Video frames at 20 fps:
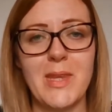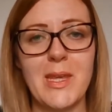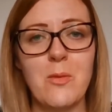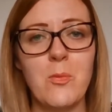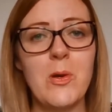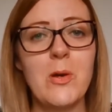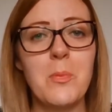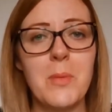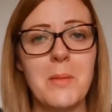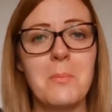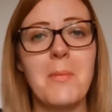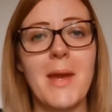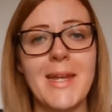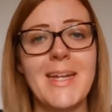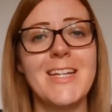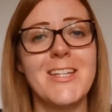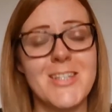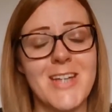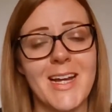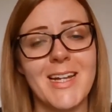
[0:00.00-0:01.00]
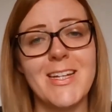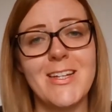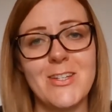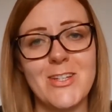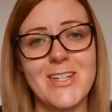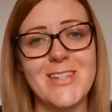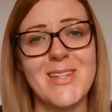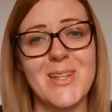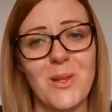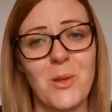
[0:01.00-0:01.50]
there will be many
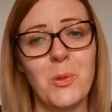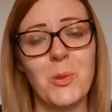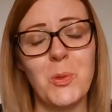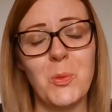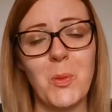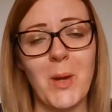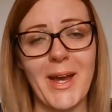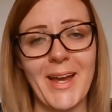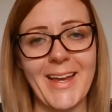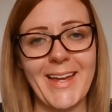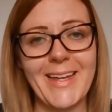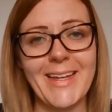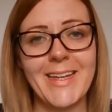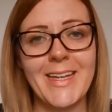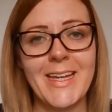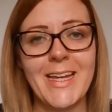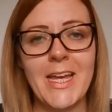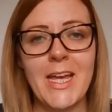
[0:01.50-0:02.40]
challenges along the way.